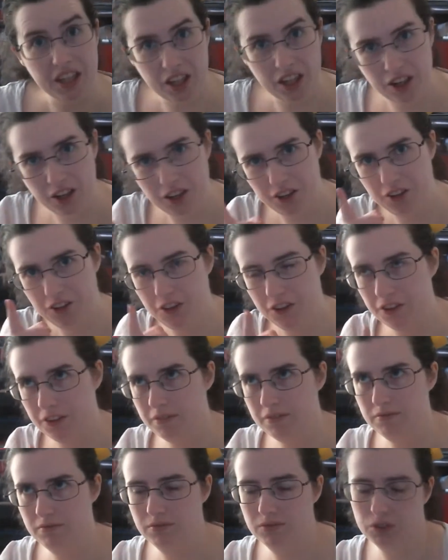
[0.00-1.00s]
other
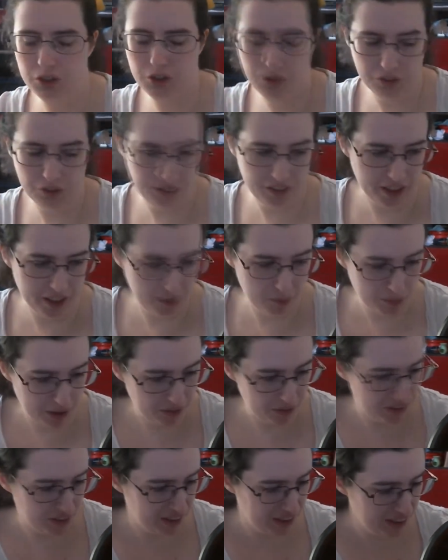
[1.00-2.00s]
cool thing about
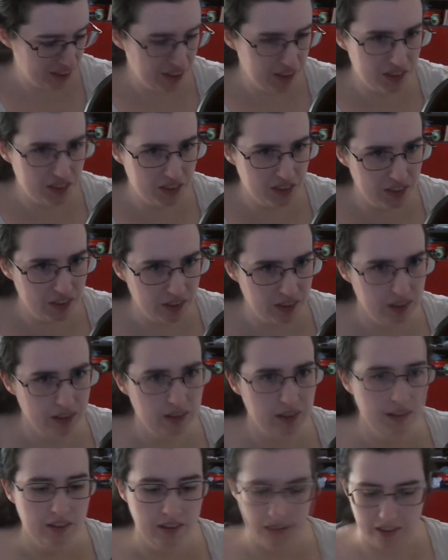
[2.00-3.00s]
this
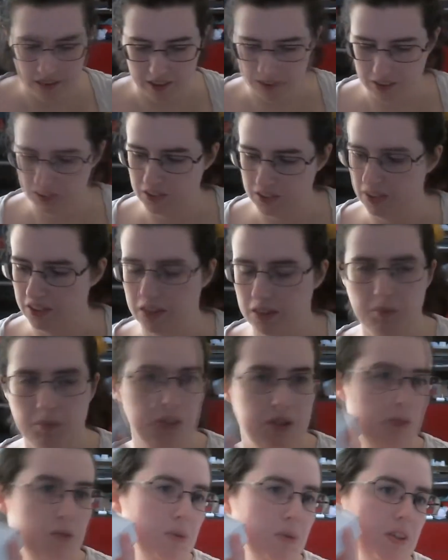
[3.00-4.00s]
is, see, the
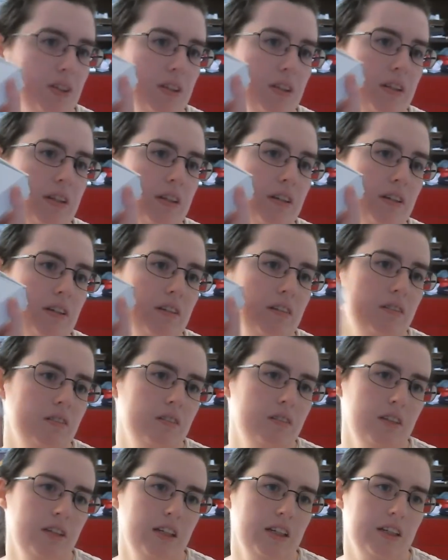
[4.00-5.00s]
mouse was in there,
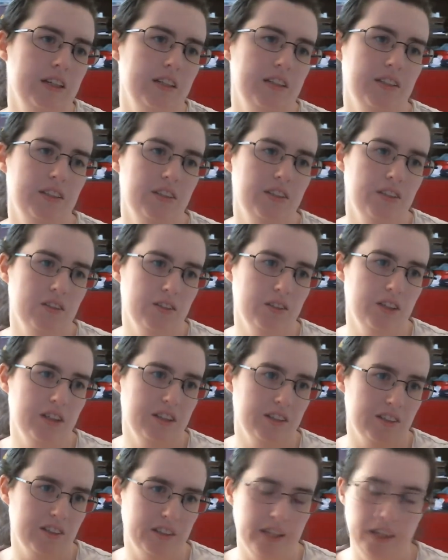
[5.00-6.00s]
and you get
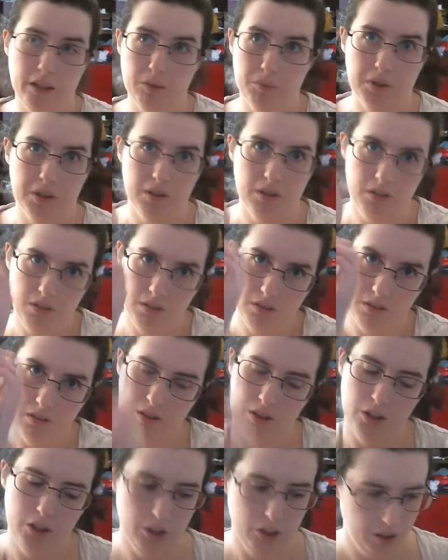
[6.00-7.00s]
this cable
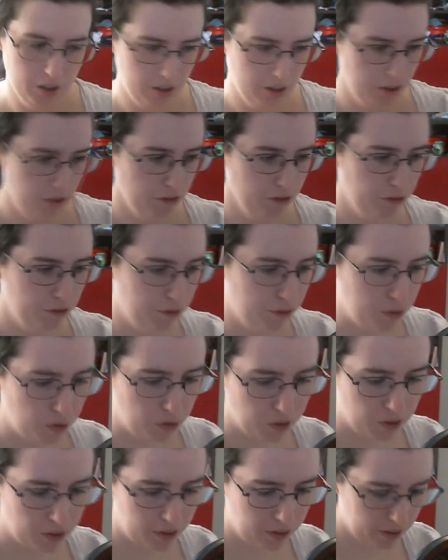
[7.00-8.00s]

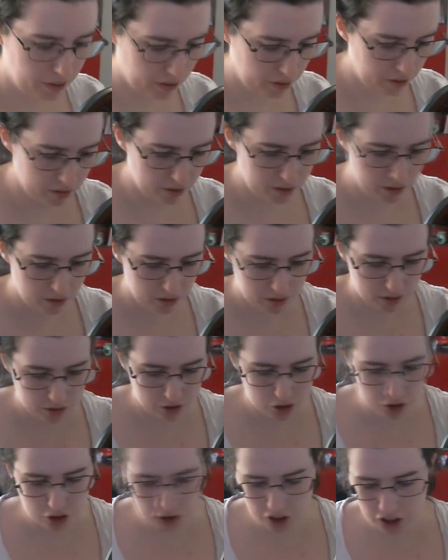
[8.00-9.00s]
for
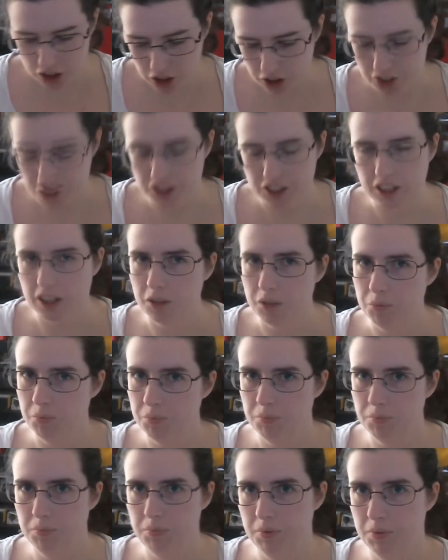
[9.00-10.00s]
charging up
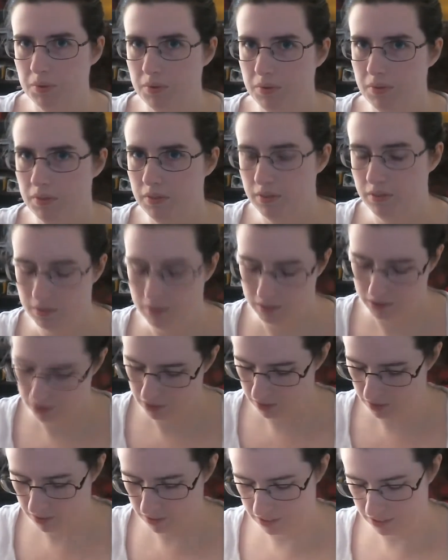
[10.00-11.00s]

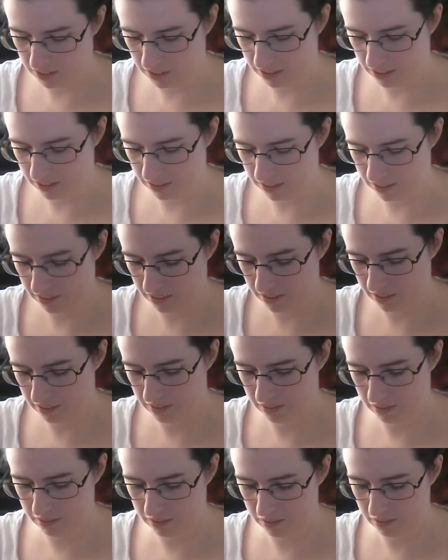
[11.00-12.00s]
the
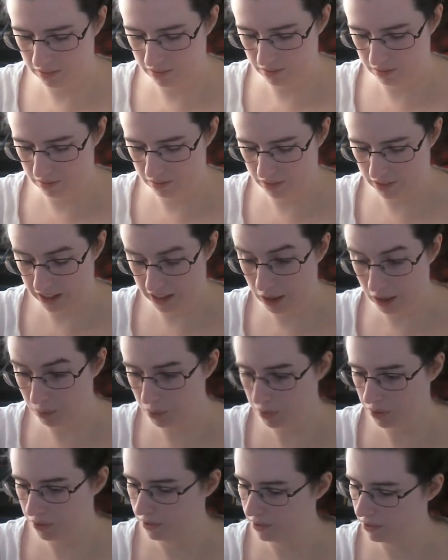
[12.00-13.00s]

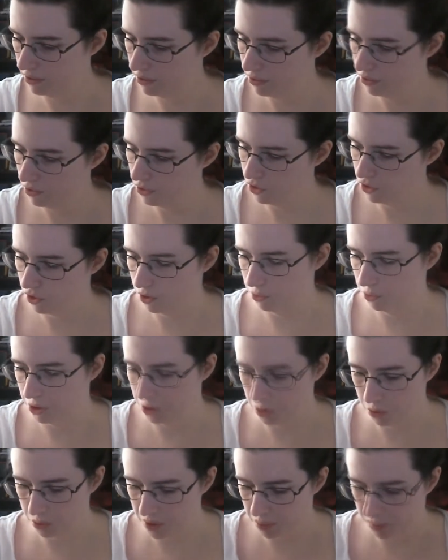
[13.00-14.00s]
keyboard. So you
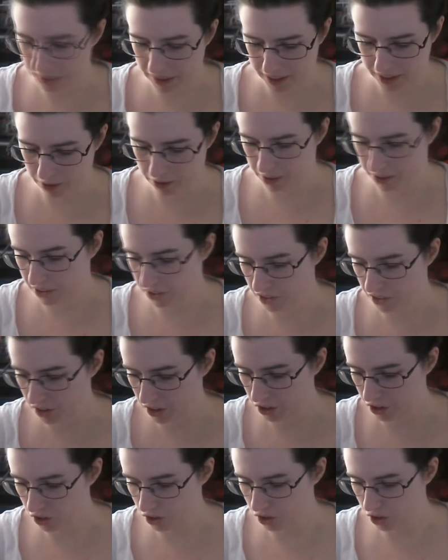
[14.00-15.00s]
don't need batteries, it
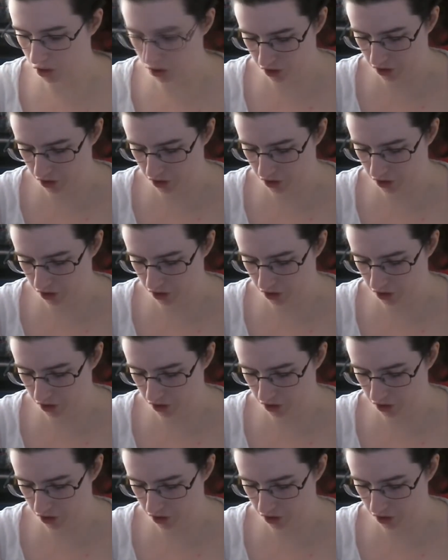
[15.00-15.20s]
just charges